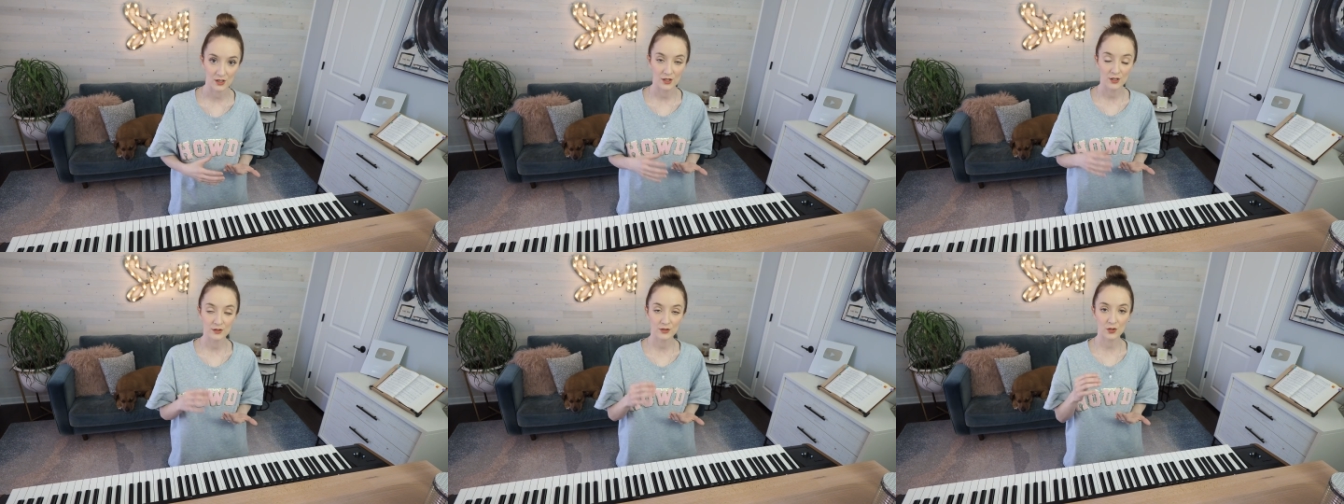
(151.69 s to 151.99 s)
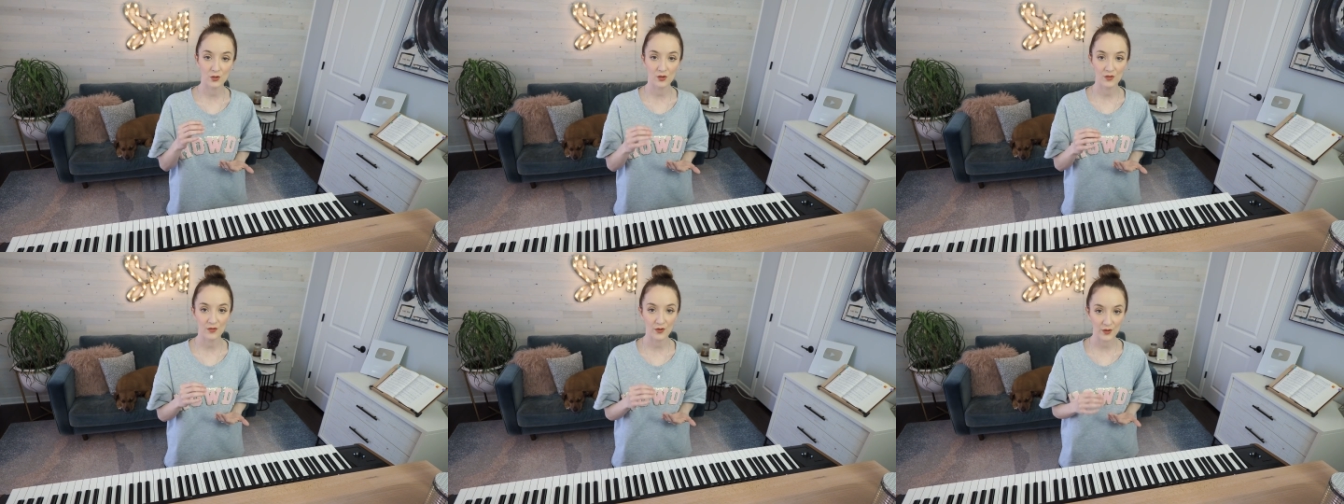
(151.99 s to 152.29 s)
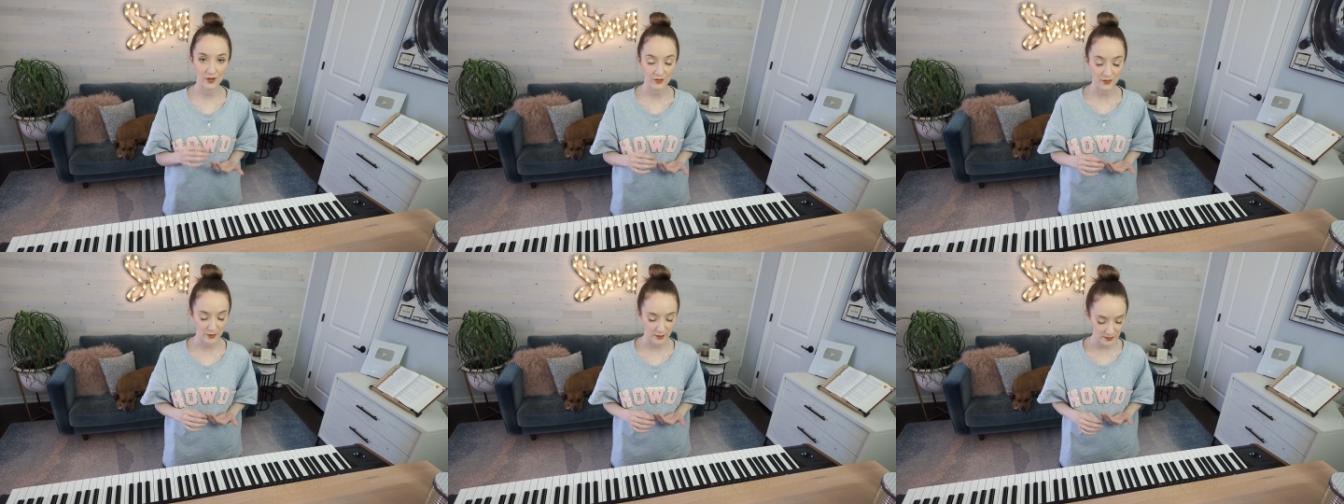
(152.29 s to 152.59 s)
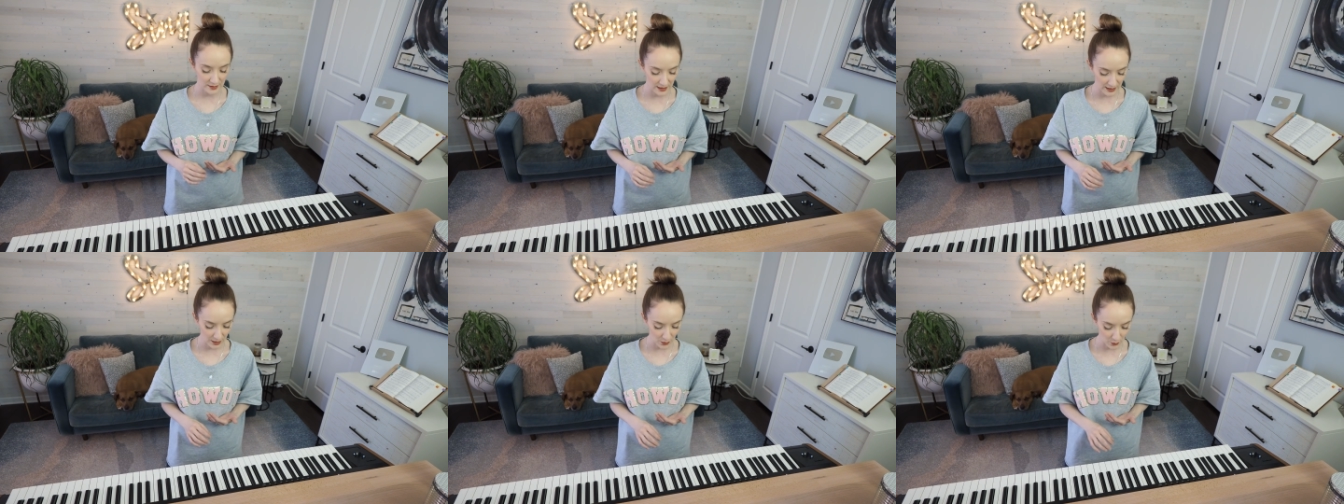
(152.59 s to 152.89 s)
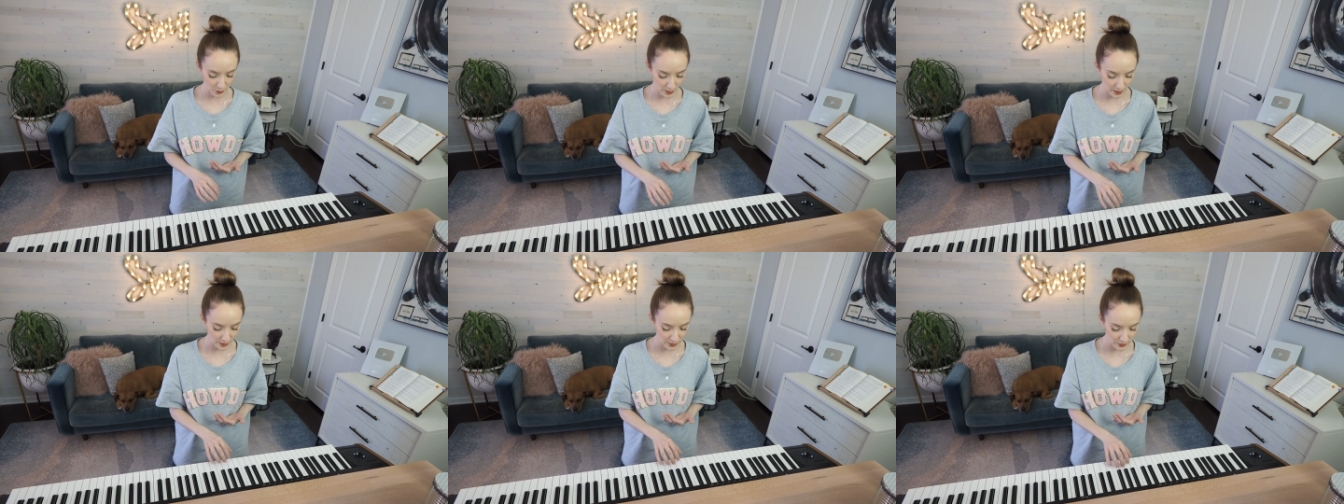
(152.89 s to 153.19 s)
So the very first thing that
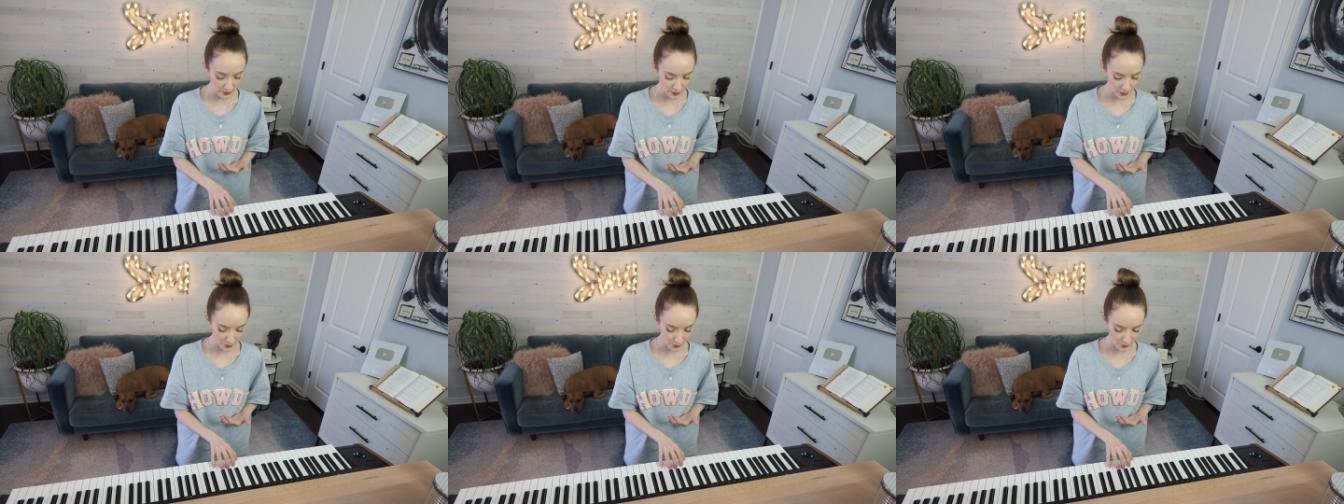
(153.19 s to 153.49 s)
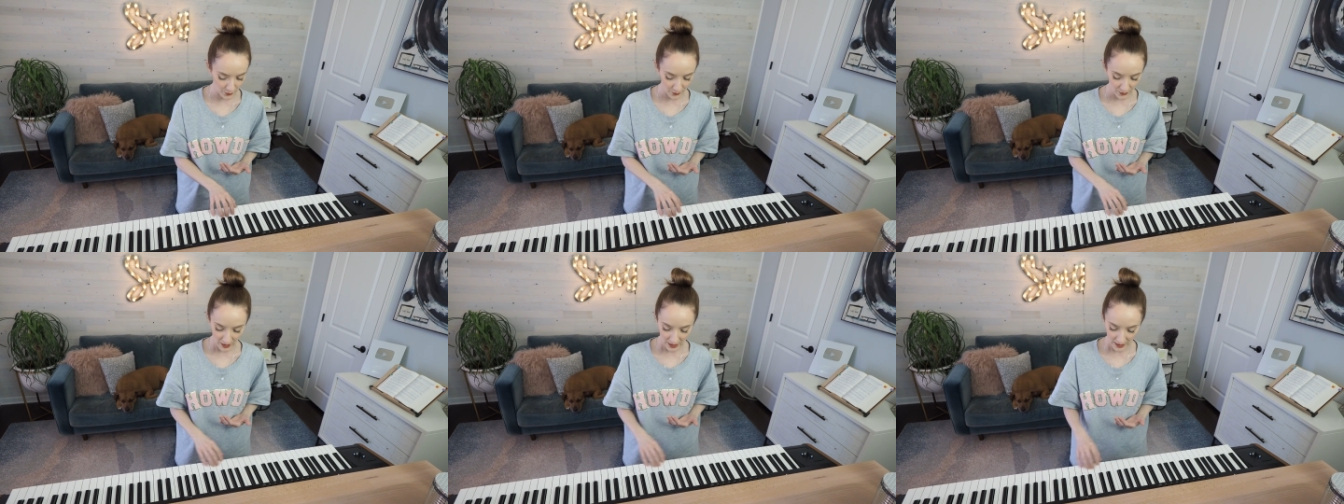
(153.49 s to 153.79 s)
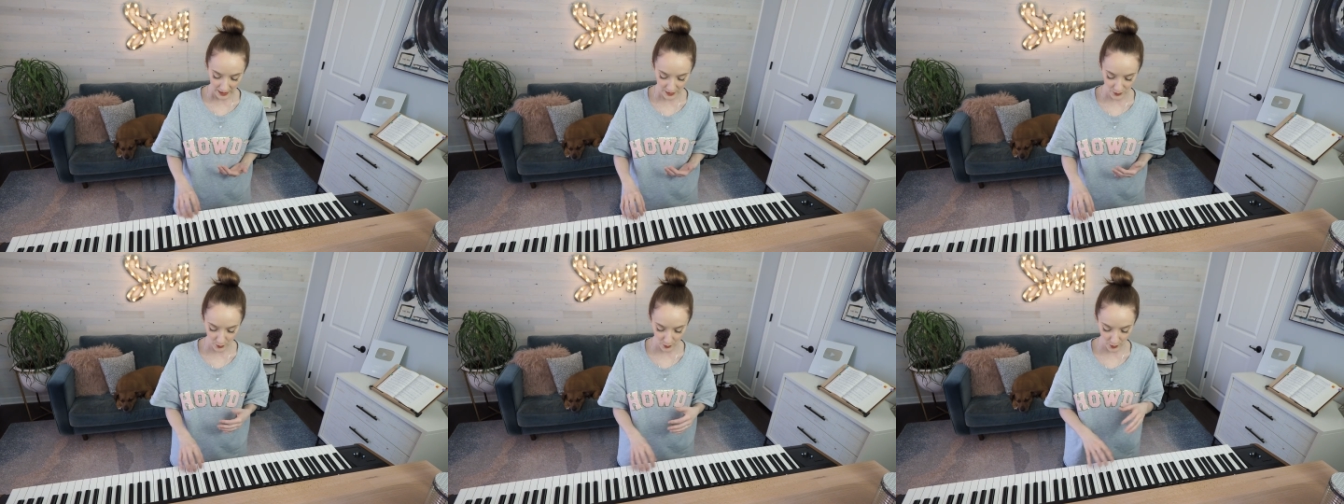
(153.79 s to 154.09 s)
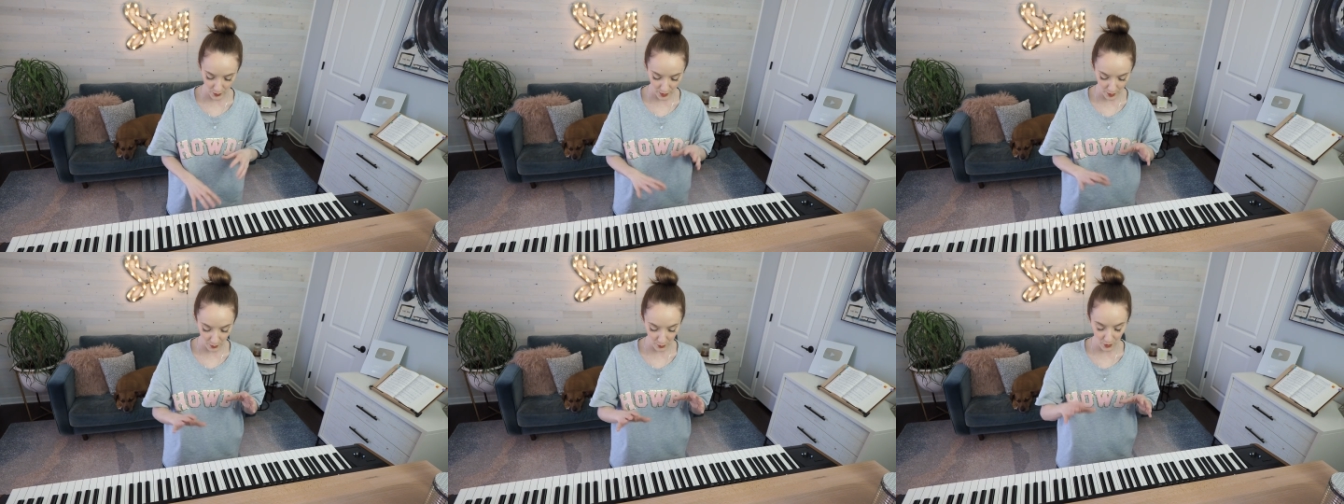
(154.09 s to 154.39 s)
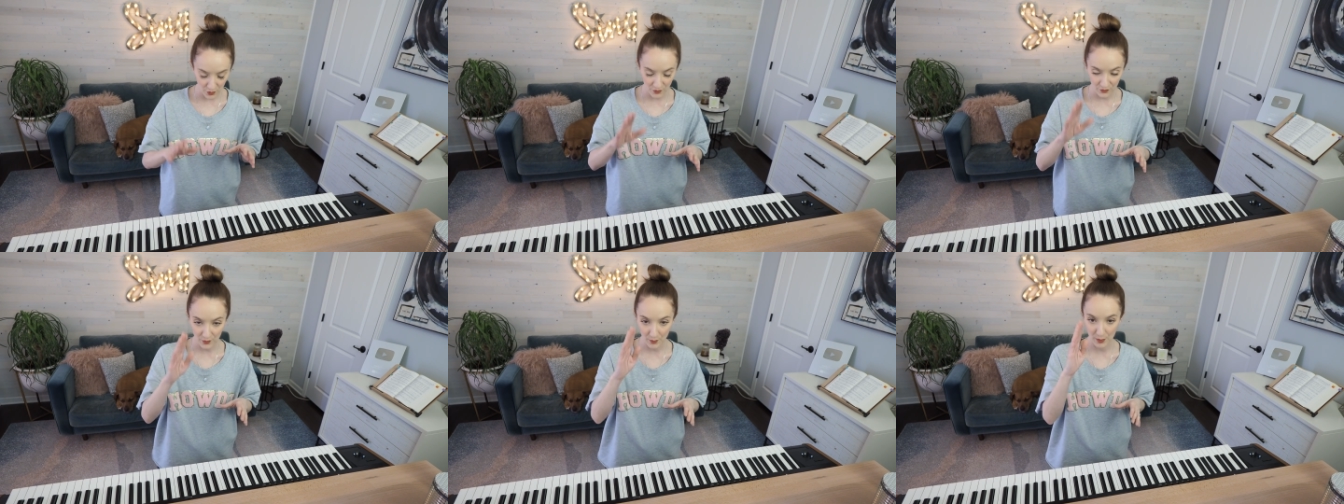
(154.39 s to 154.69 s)
we're going to do is we're going to
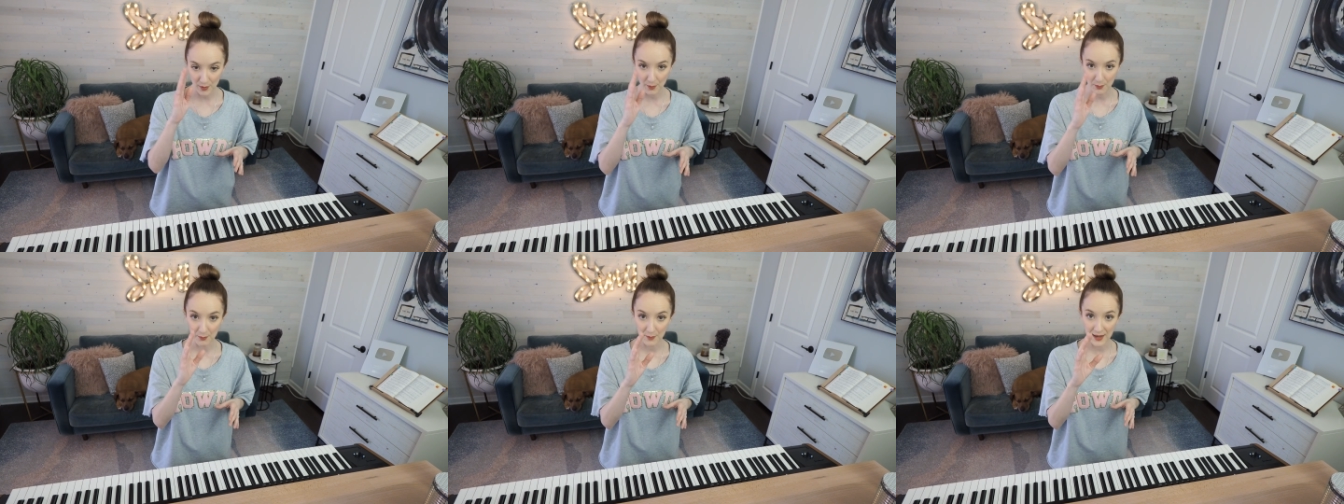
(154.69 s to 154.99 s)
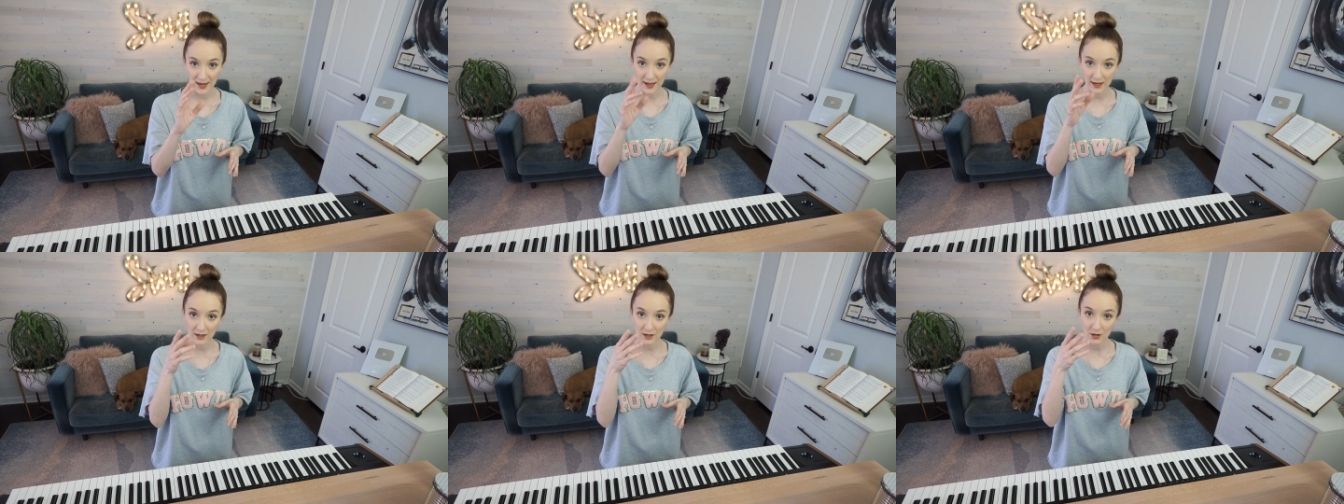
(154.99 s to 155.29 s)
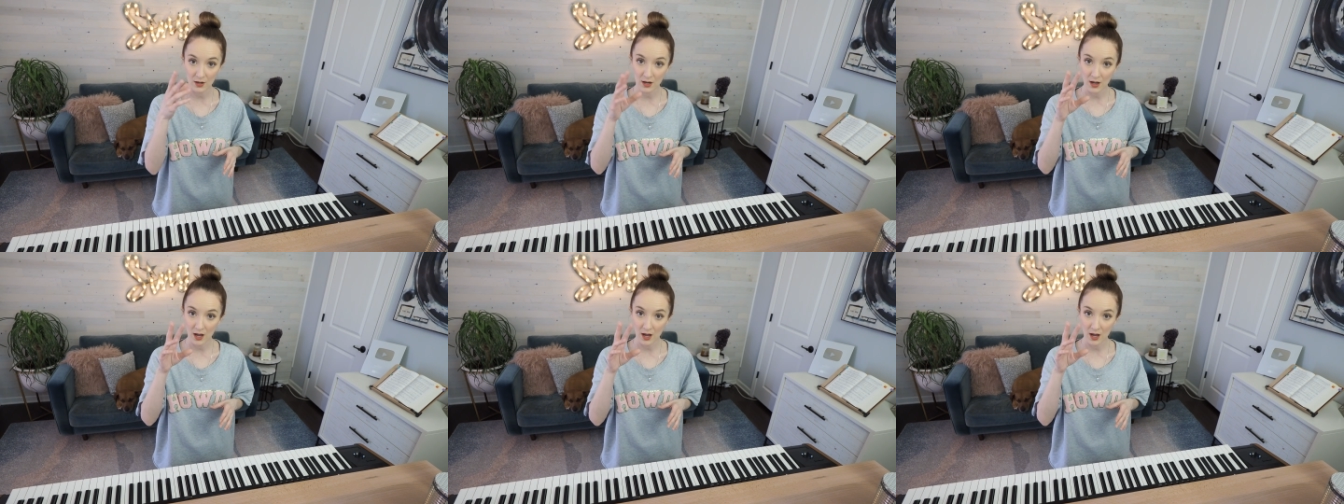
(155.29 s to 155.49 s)
move from the